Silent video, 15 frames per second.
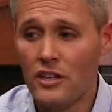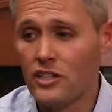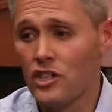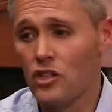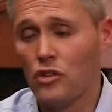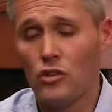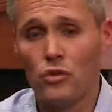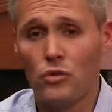
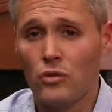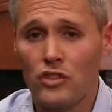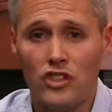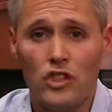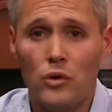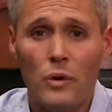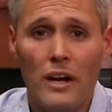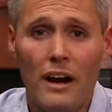to
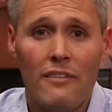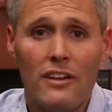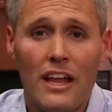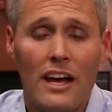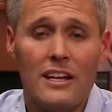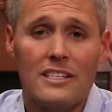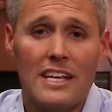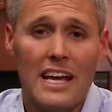do whatever
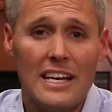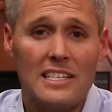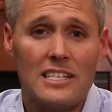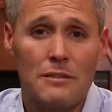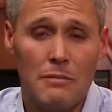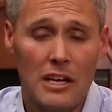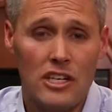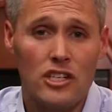that takes
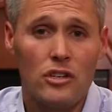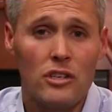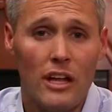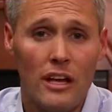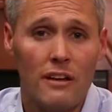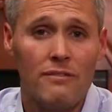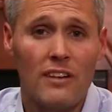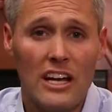to make sure
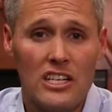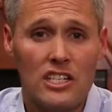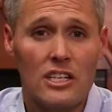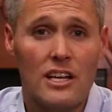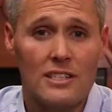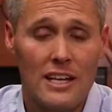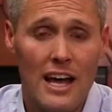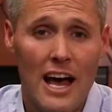that invasion
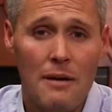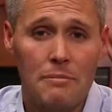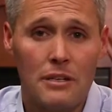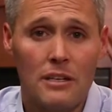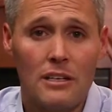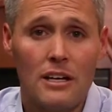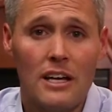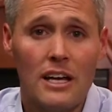doesn't happen,